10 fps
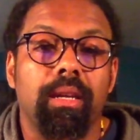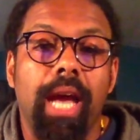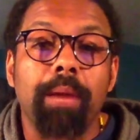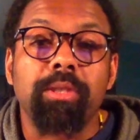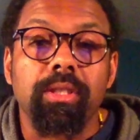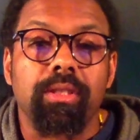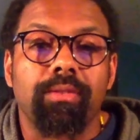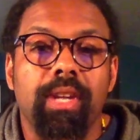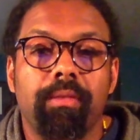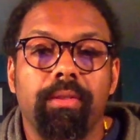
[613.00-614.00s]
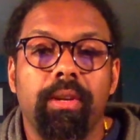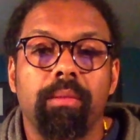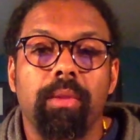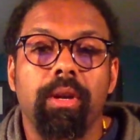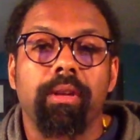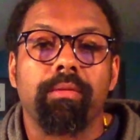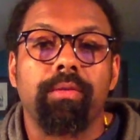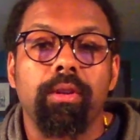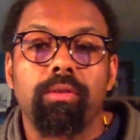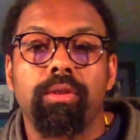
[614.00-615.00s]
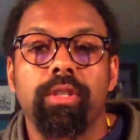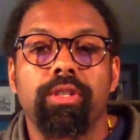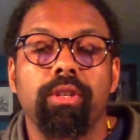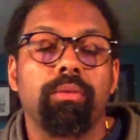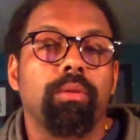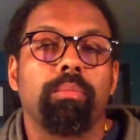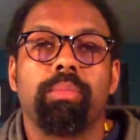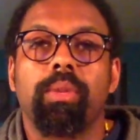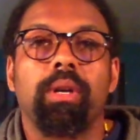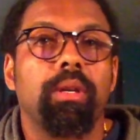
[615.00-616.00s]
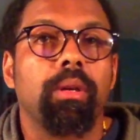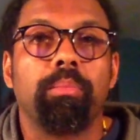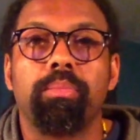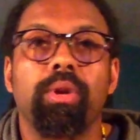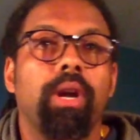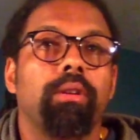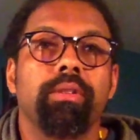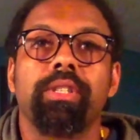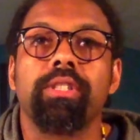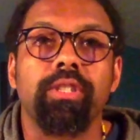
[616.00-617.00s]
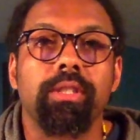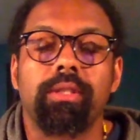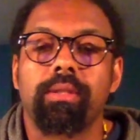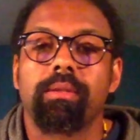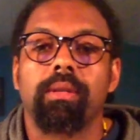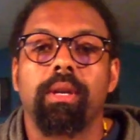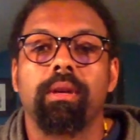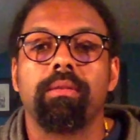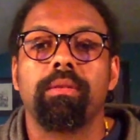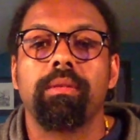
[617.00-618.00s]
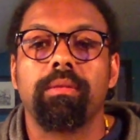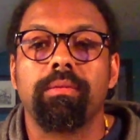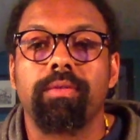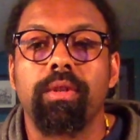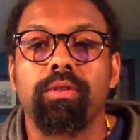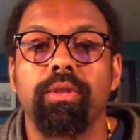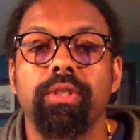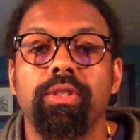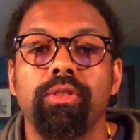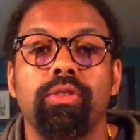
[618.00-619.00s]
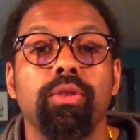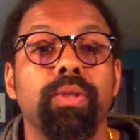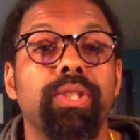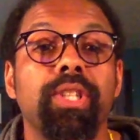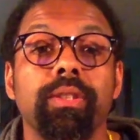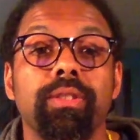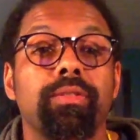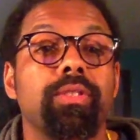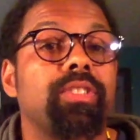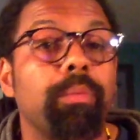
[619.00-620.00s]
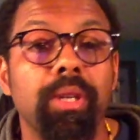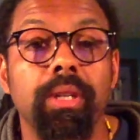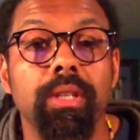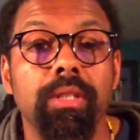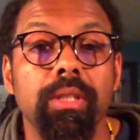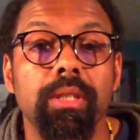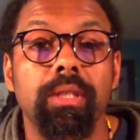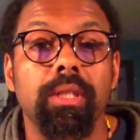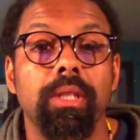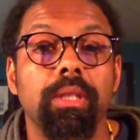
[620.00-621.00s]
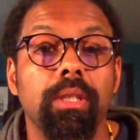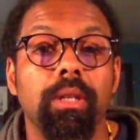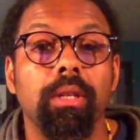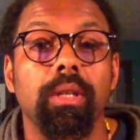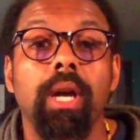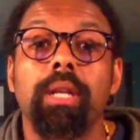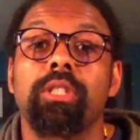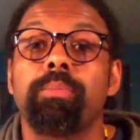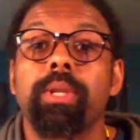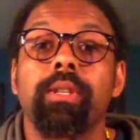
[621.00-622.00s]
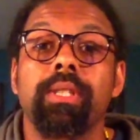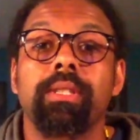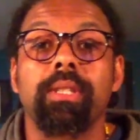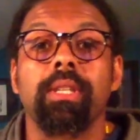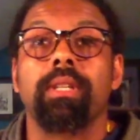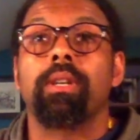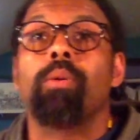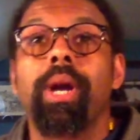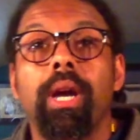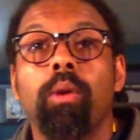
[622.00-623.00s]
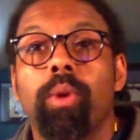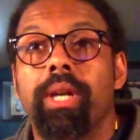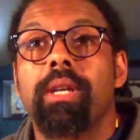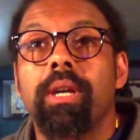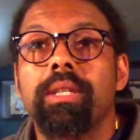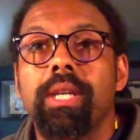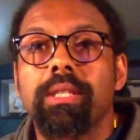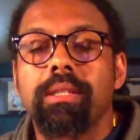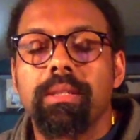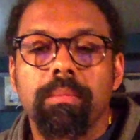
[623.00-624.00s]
Absence of an African American fiddle tradition or brown or indigenous fiddle tradition is due to a series of systemic conditions that are not experienced in a white context.